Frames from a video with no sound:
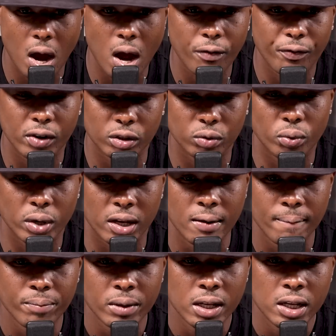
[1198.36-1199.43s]
offense went,
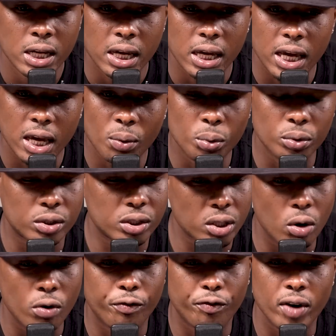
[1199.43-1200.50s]
it was
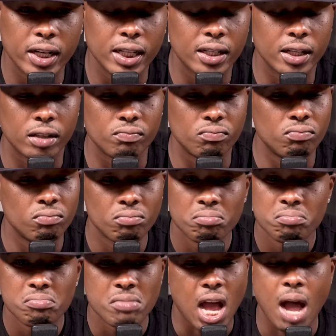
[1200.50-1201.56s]
so funny that
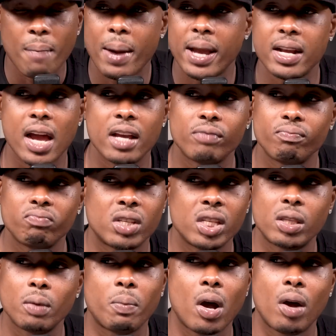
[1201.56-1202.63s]
I might not
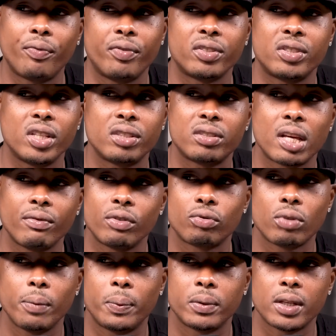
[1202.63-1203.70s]
get the ball for 6-7
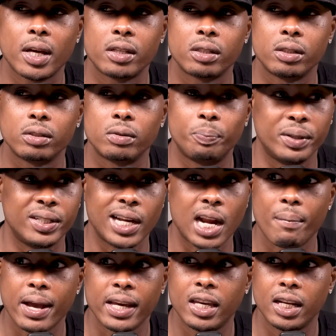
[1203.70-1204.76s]
straight possessions, but then I
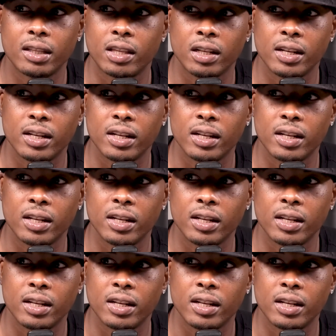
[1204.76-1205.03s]
might get it